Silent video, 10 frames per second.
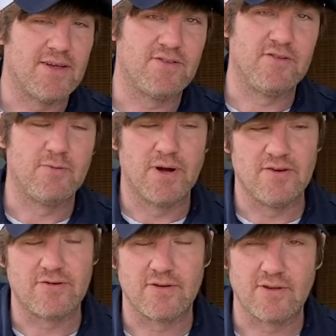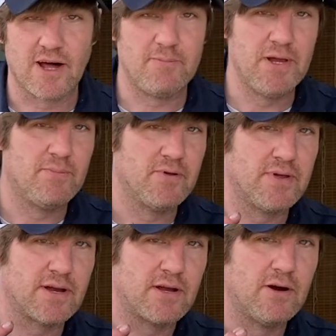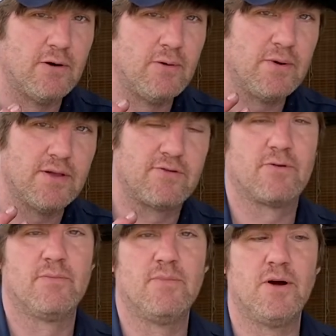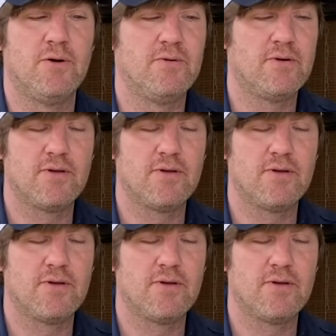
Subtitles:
situation. A lot of people that go into remote